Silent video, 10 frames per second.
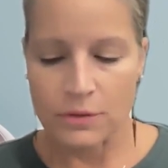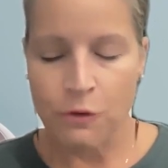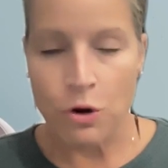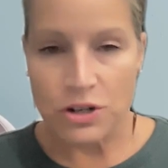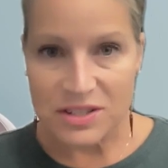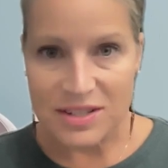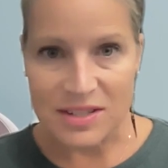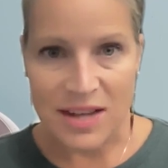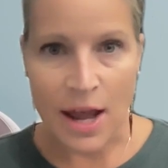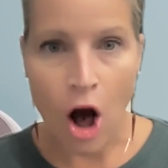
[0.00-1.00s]
forced to
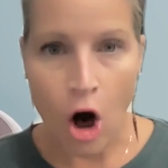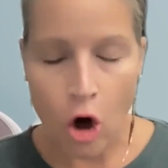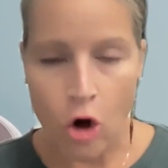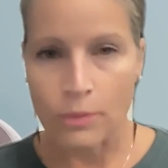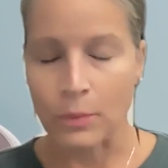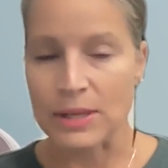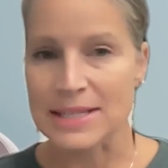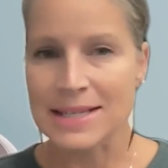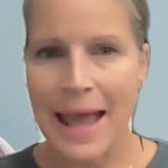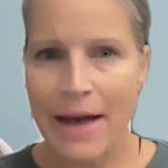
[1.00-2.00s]
stay home and we
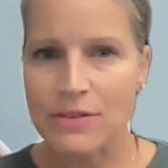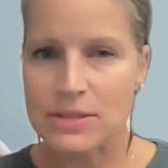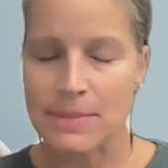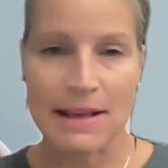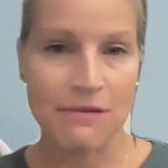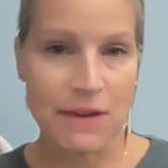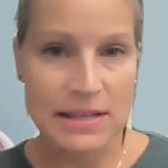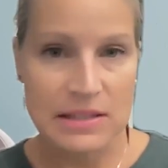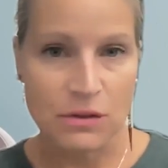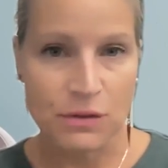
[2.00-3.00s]
didn't have as many
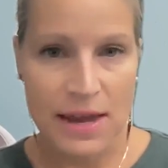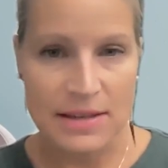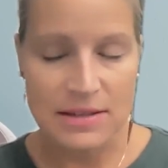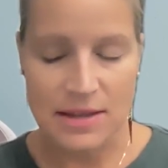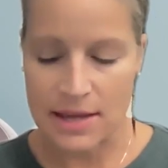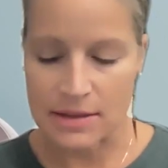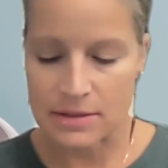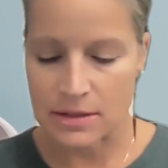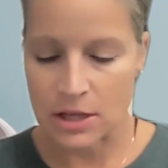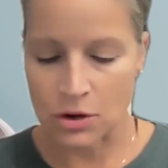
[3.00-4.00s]
face-to-face
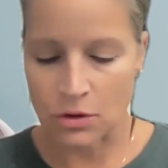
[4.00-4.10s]
things,